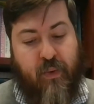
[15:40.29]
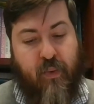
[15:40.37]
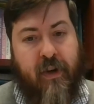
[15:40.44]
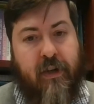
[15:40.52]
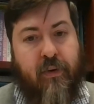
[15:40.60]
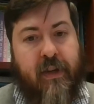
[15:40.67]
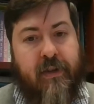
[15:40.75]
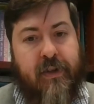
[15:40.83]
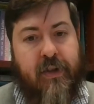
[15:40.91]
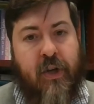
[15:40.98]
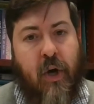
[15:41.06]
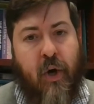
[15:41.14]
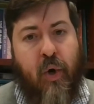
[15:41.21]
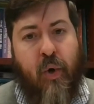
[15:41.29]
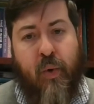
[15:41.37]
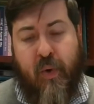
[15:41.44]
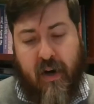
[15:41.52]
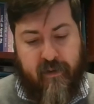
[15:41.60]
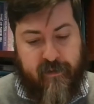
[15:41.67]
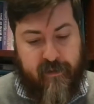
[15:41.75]
where you can sow
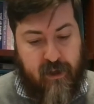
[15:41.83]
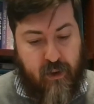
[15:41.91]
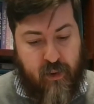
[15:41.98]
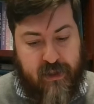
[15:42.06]
a few